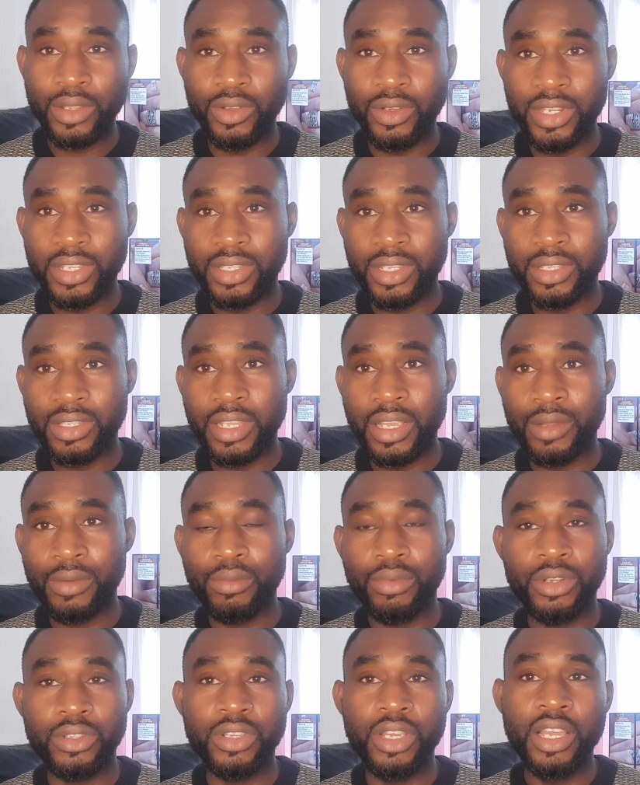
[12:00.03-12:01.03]
system,
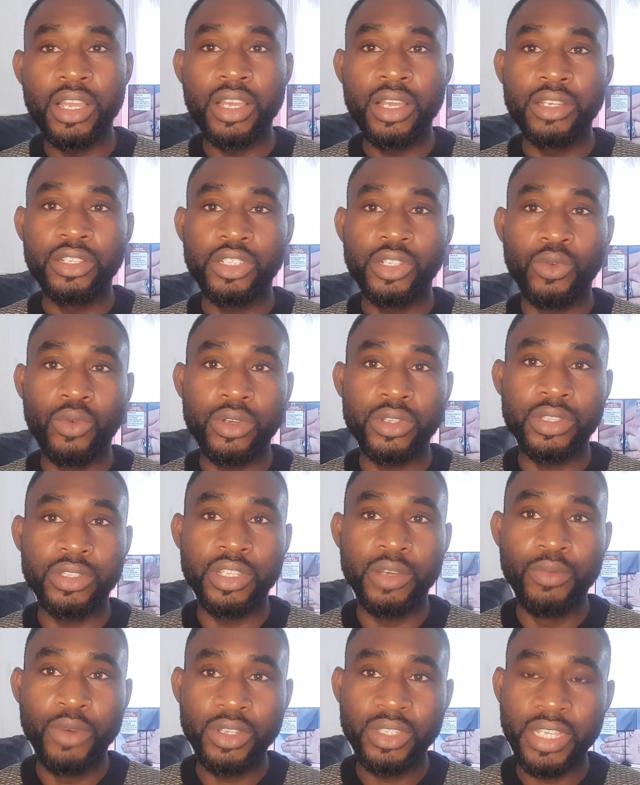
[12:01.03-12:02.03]
but she was
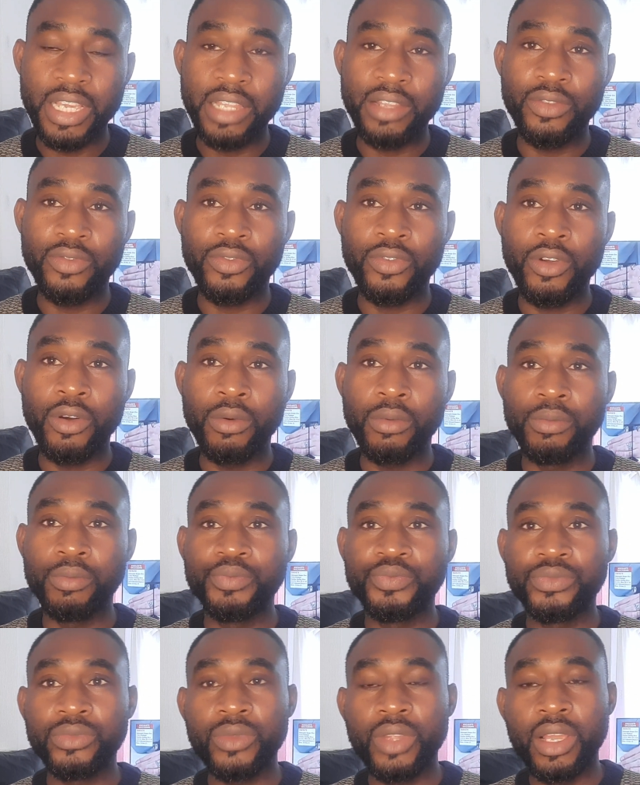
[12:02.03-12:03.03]
demoted from
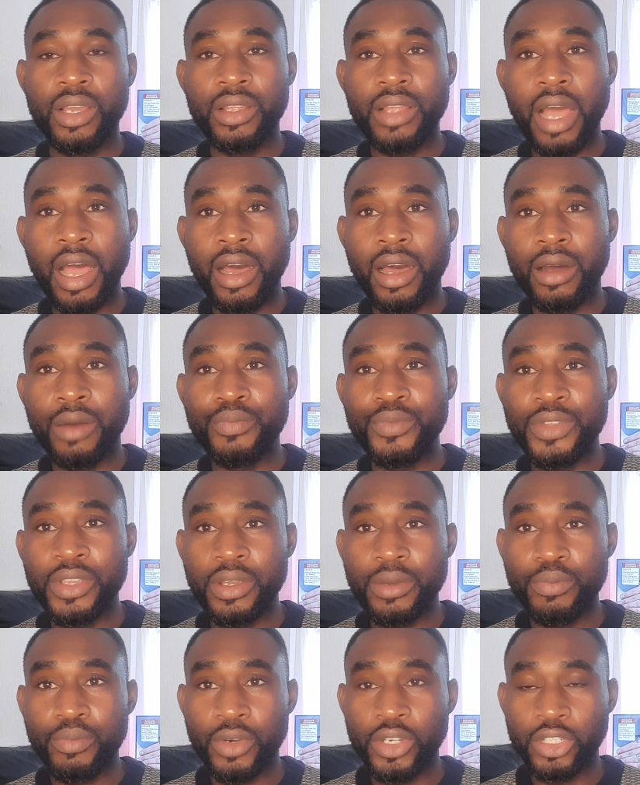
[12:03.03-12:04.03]
the
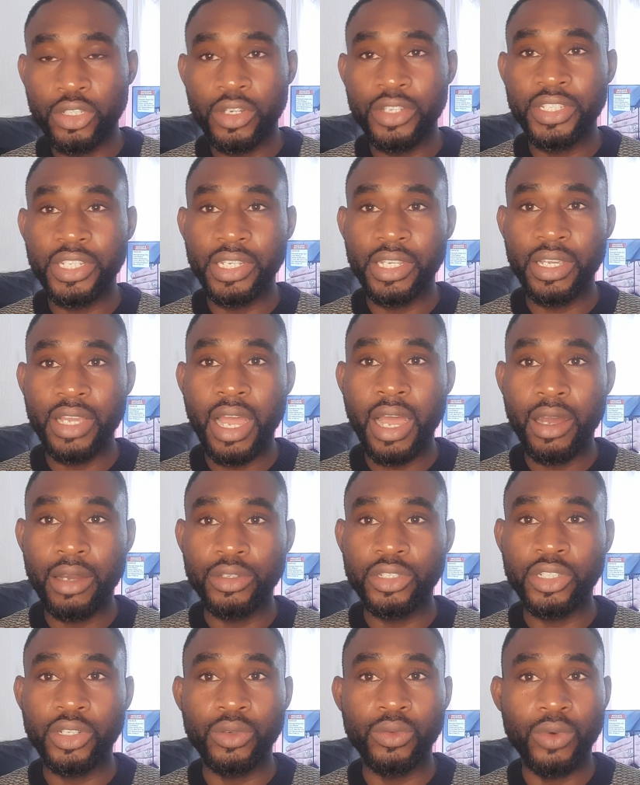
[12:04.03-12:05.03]
position she
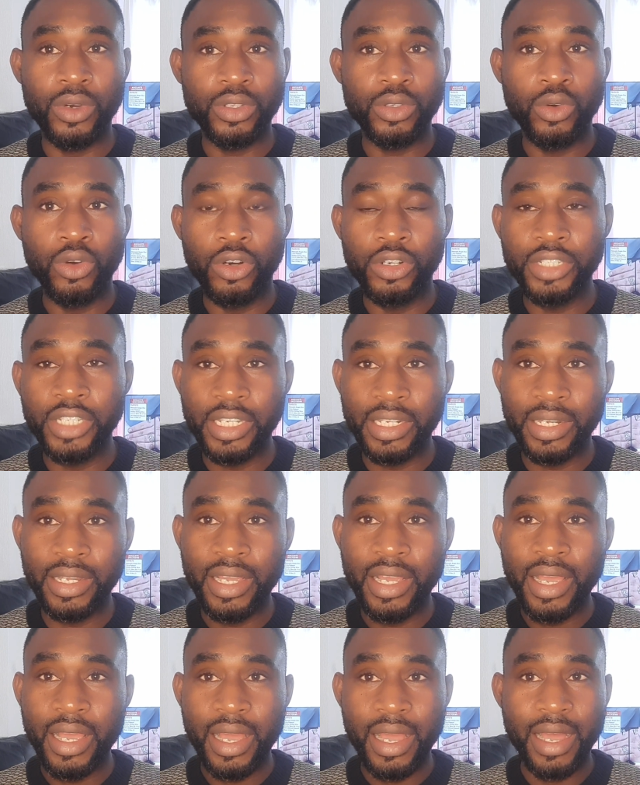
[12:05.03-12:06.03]
was holding
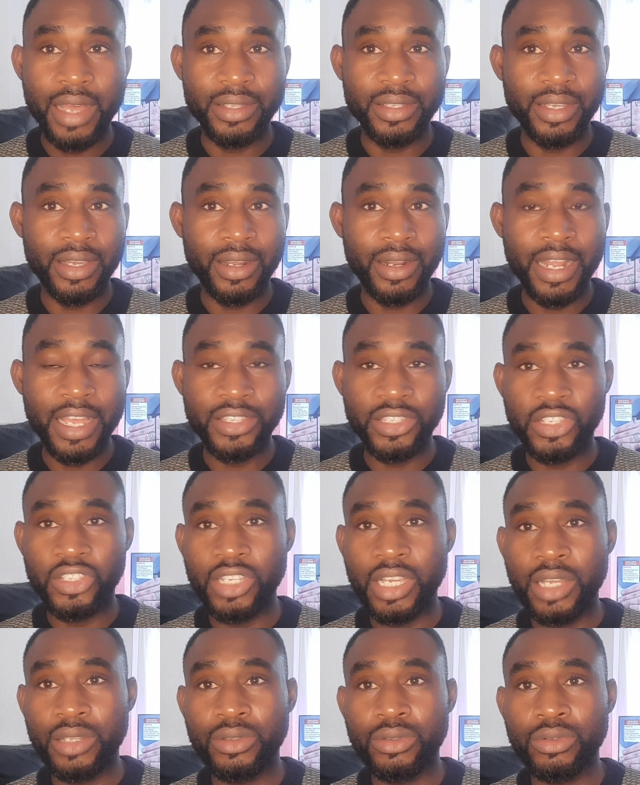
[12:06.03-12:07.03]
as a class teacher
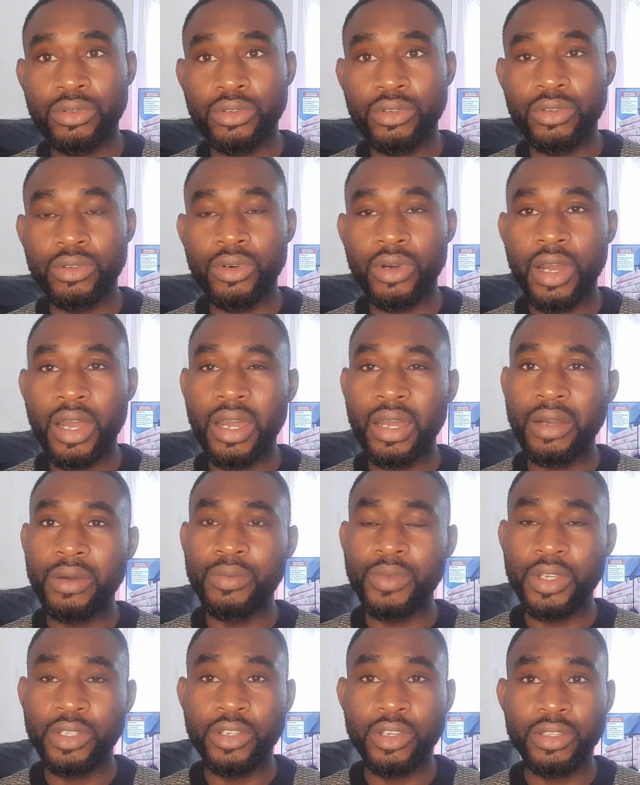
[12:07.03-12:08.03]
to
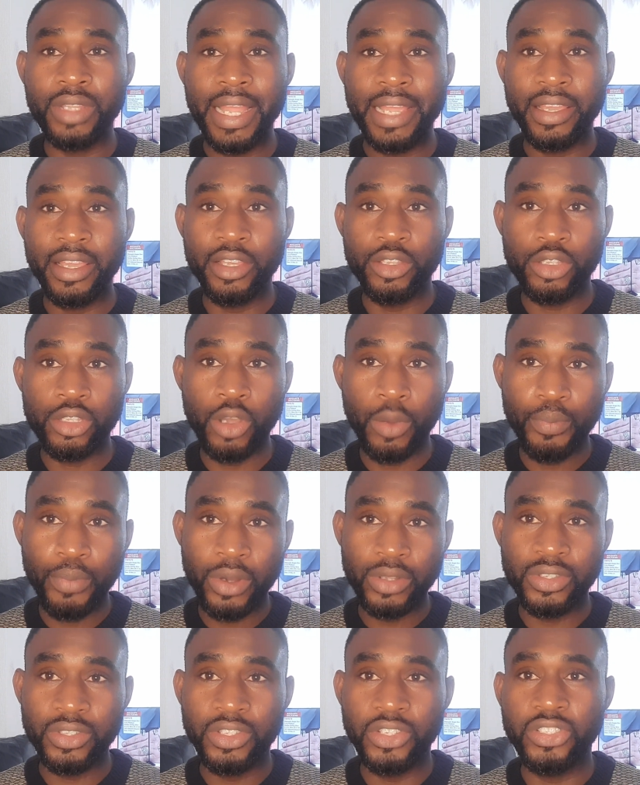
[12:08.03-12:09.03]
just like a support
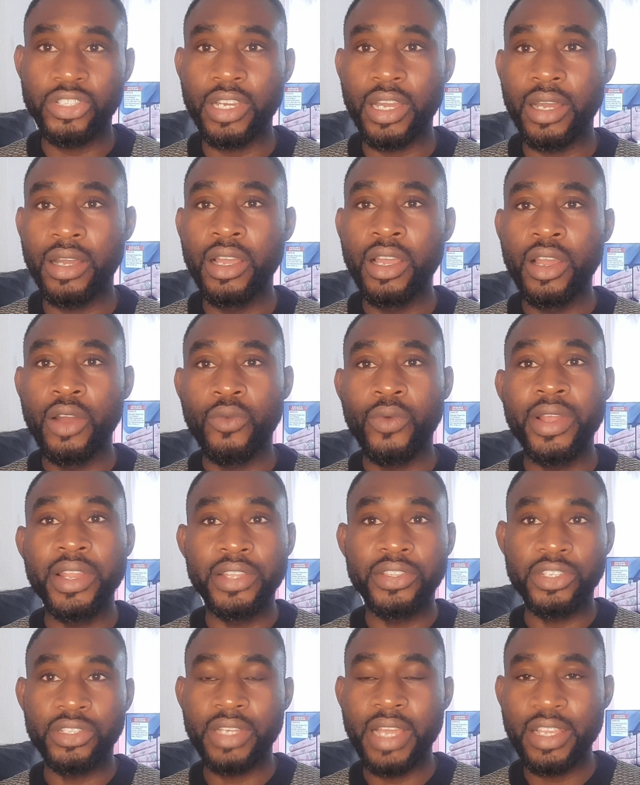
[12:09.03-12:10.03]
teacher. When the
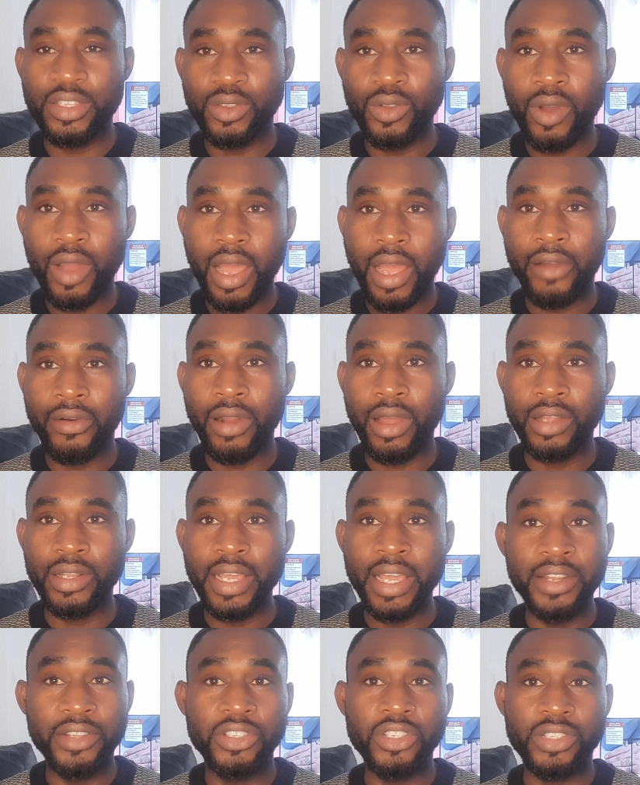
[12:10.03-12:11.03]
teacher is not around, any
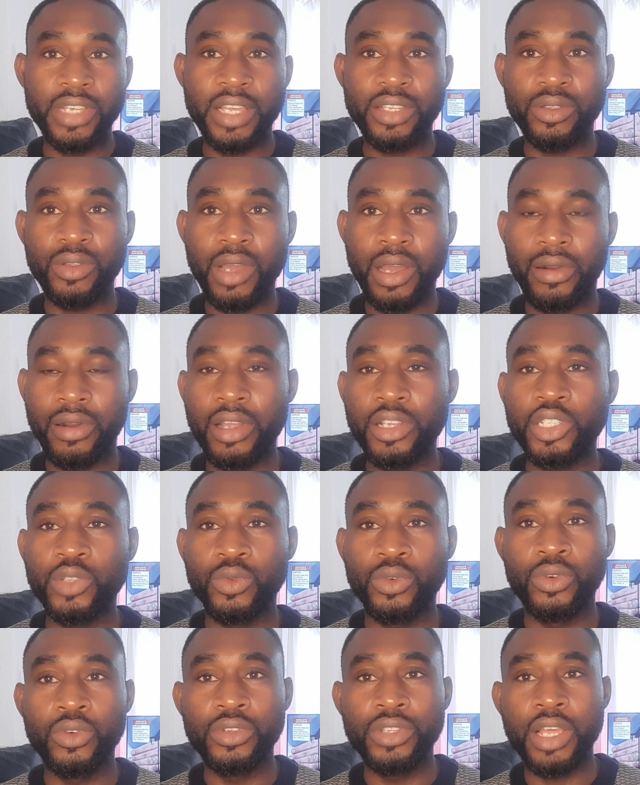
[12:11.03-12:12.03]
teacher is not around, she will
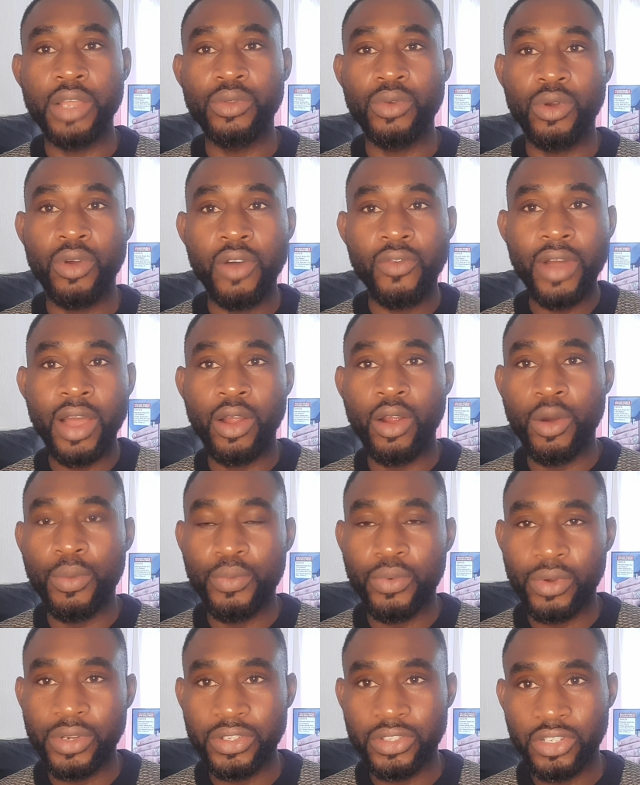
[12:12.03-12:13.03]
go there to cover up for
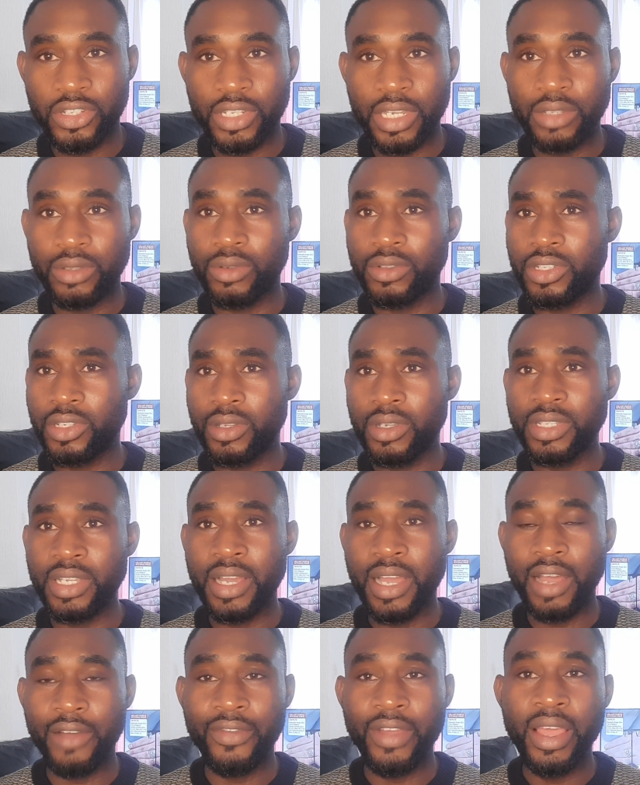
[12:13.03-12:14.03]
the teacher. So she doesn't
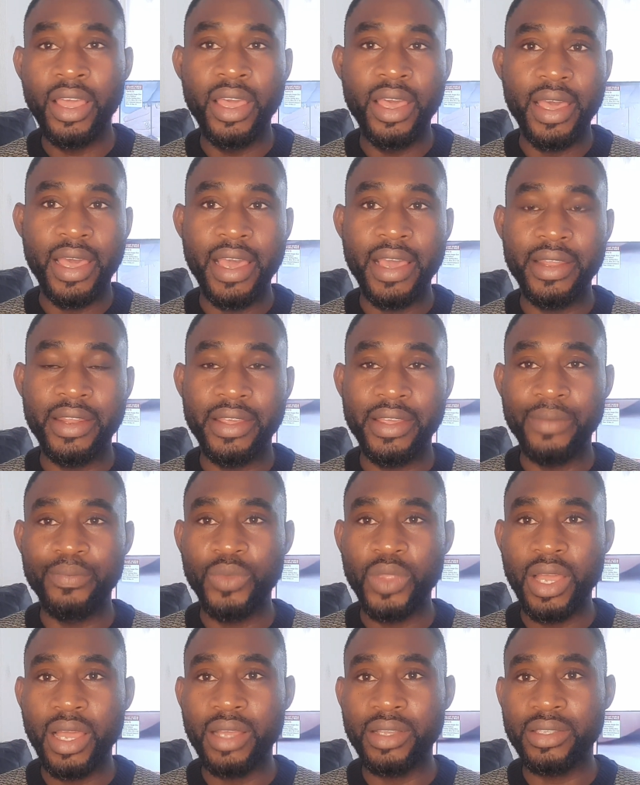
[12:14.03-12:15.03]
have any
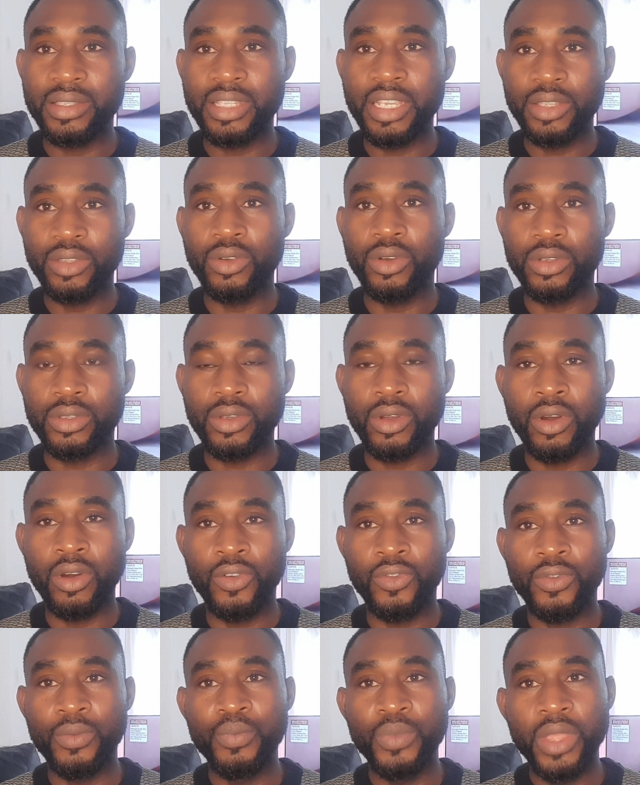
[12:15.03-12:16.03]
status of
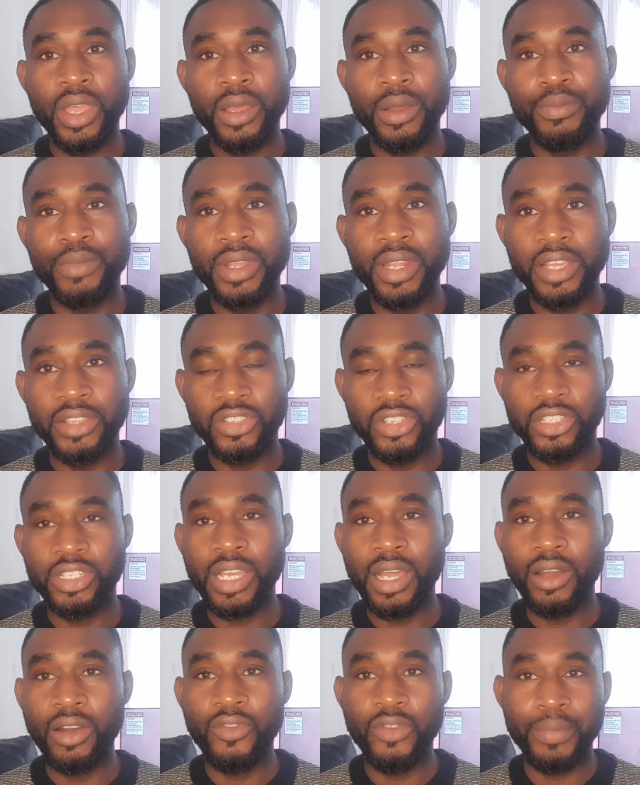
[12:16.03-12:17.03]
being a teacher
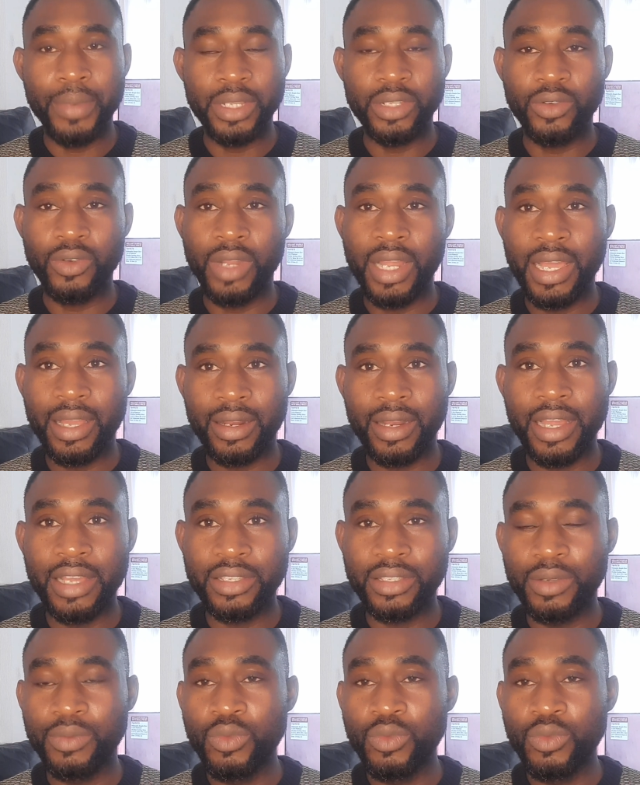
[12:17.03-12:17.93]
of a particular class.